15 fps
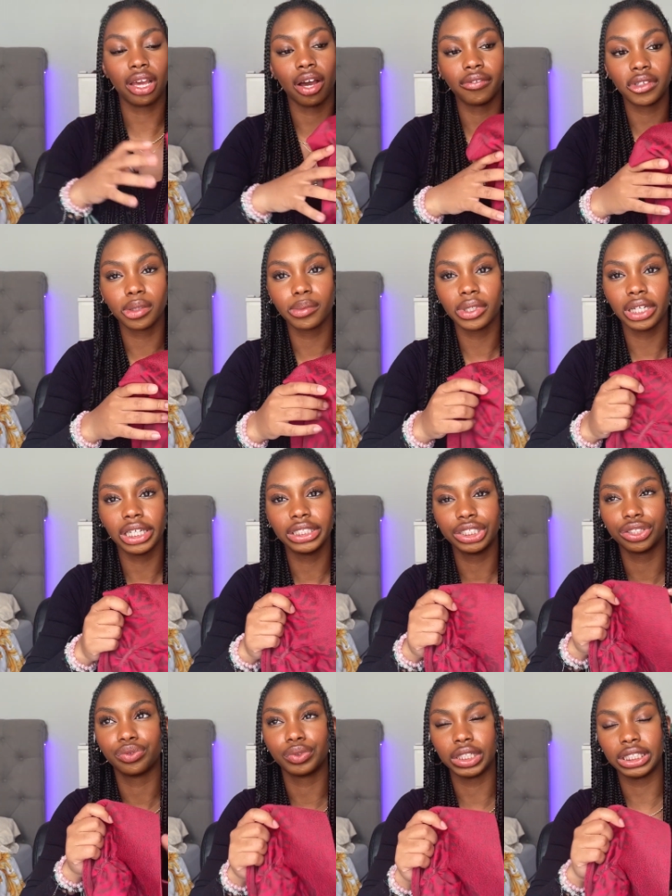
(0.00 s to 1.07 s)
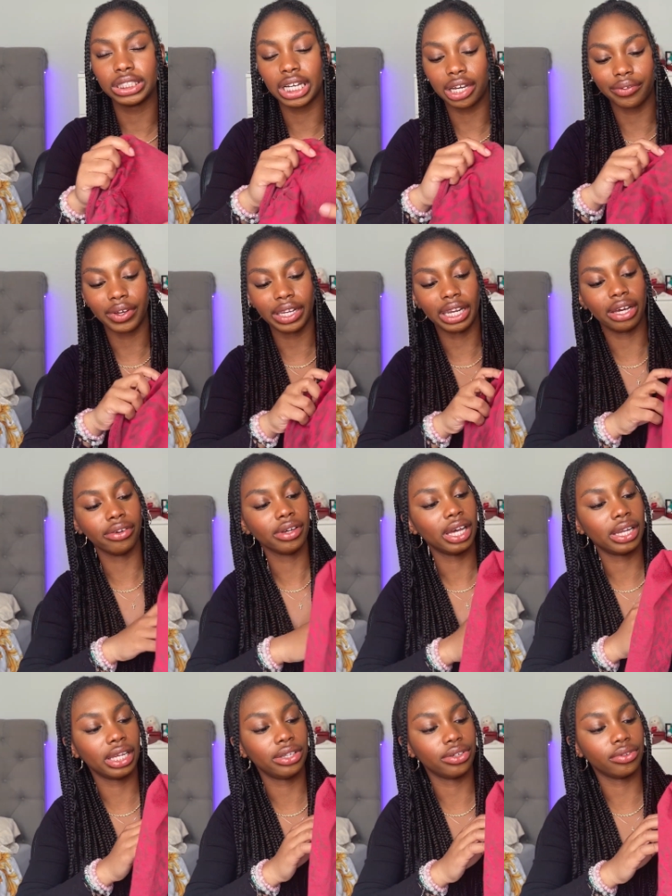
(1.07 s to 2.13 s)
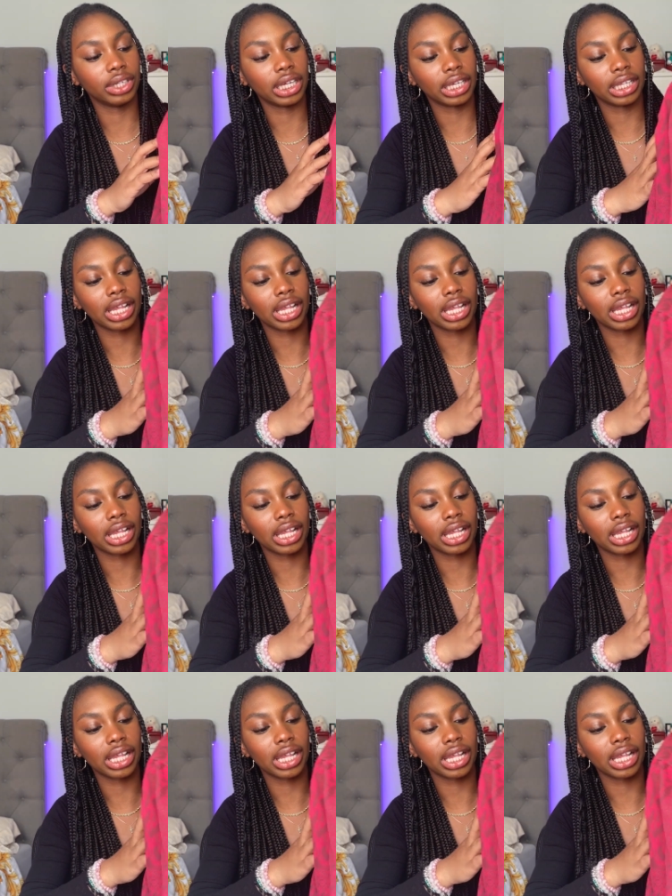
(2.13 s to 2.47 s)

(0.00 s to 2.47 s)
comfortable. It's just really tight right now, and I don't like it